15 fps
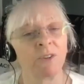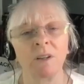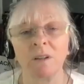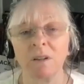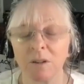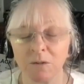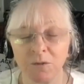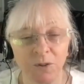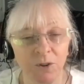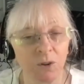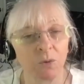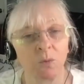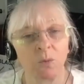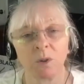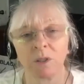it if
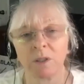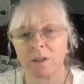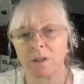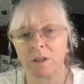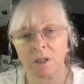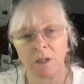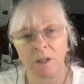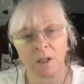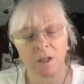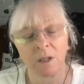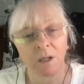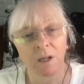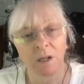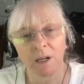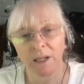you would
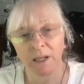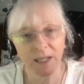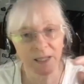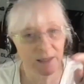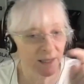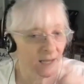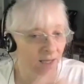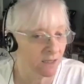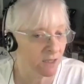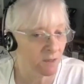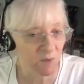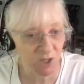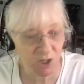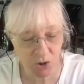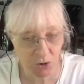hit that
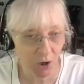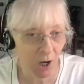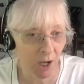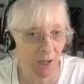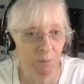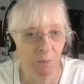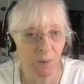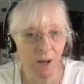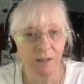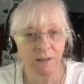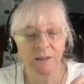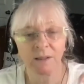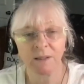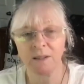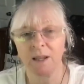subscribe
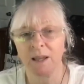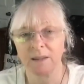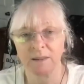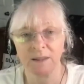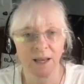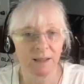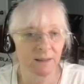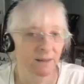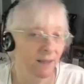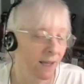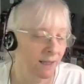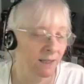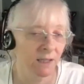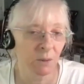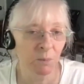button and that
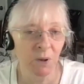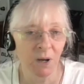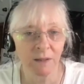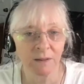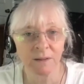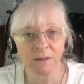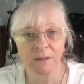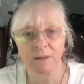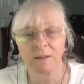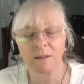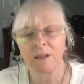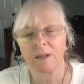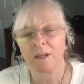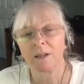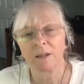like button
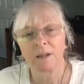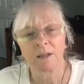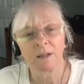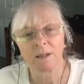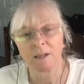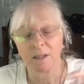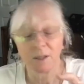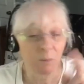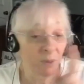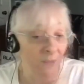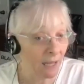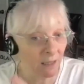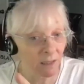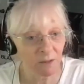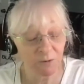and the
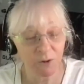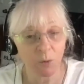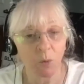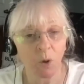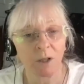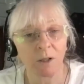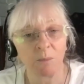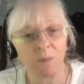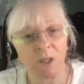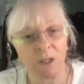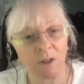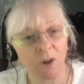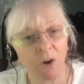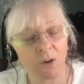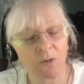bell if you want to be
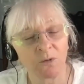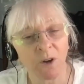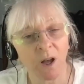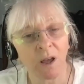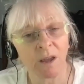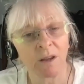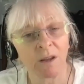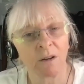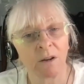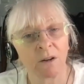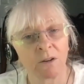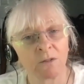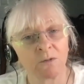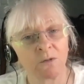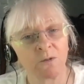notified
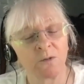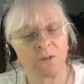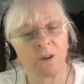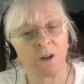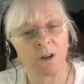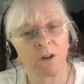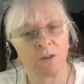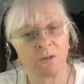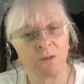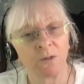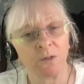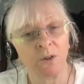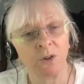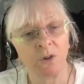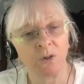of
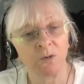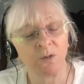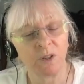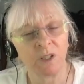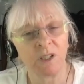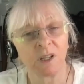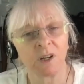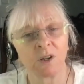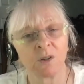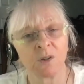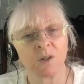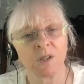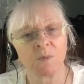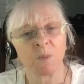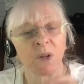new
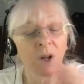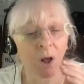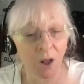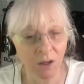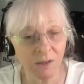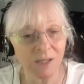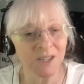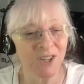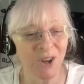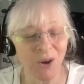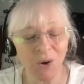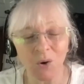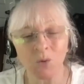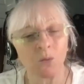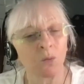videos. But
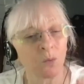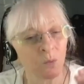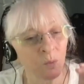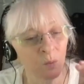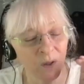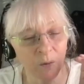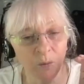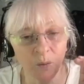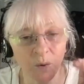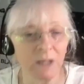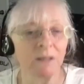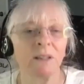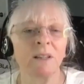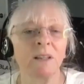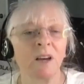also, we'd
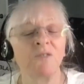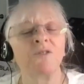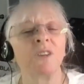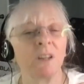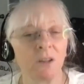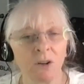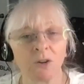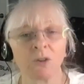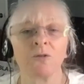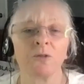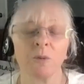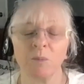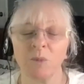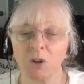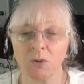really love to hear
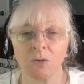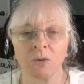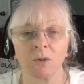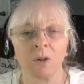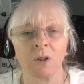from you.